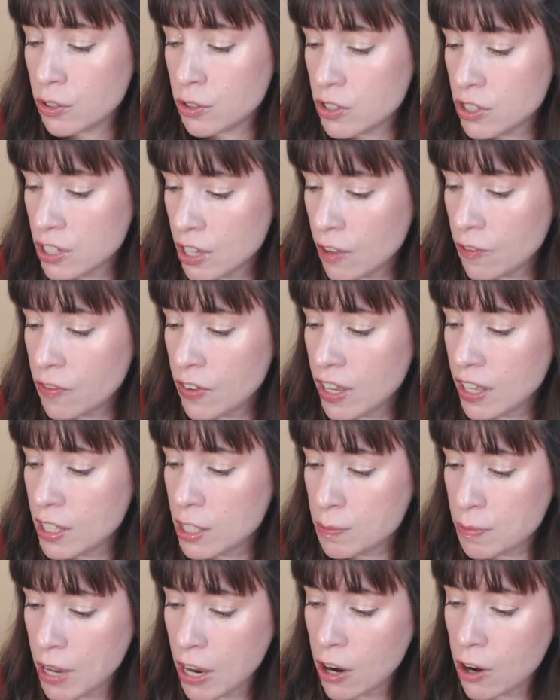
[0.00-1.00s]
No
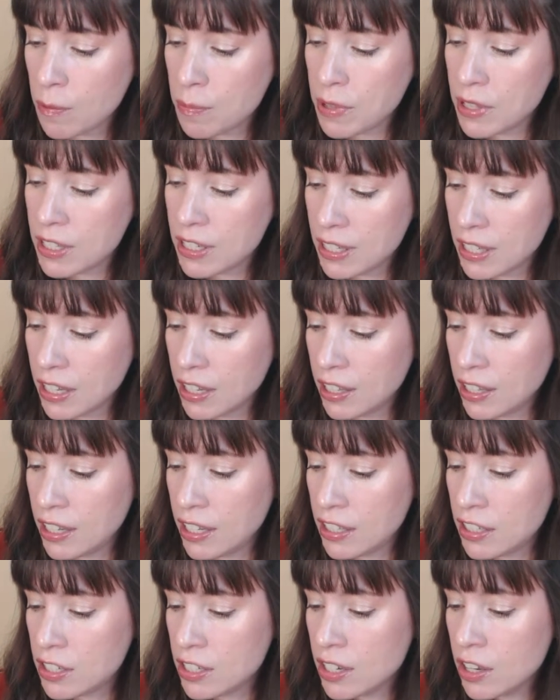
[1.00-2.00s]
sulfates, parabens,
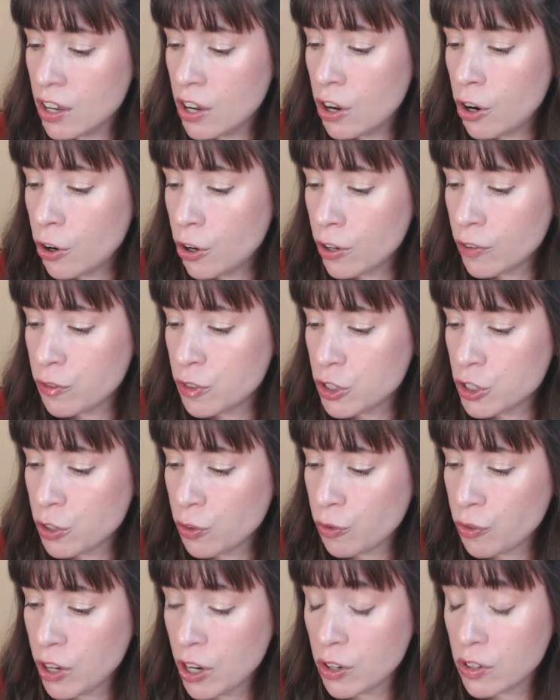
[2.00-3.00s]
phthalates,
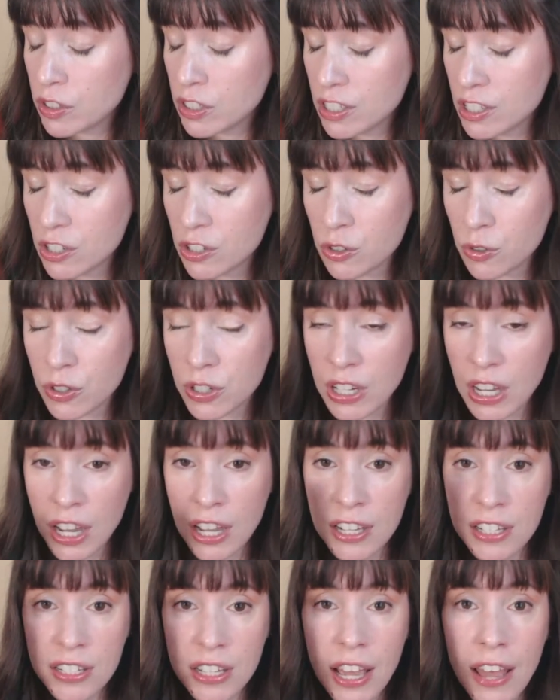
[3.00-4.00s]
artificial fragrances, or
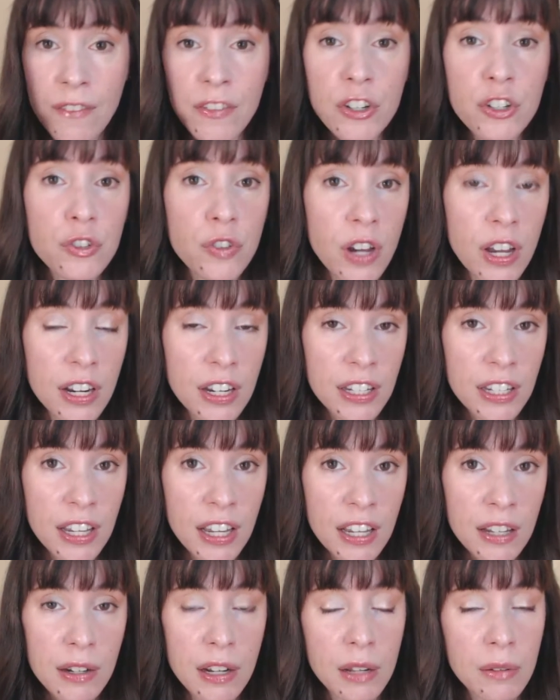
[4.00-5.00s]
dyes. I haven't tried it
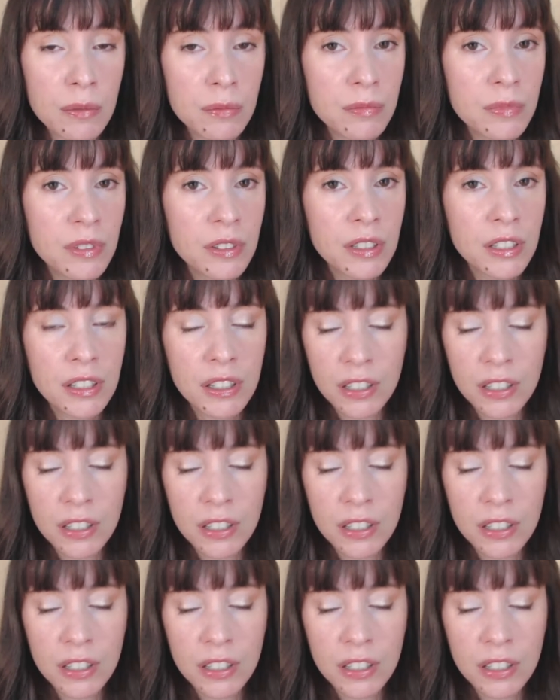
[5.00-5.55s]
yet. I'm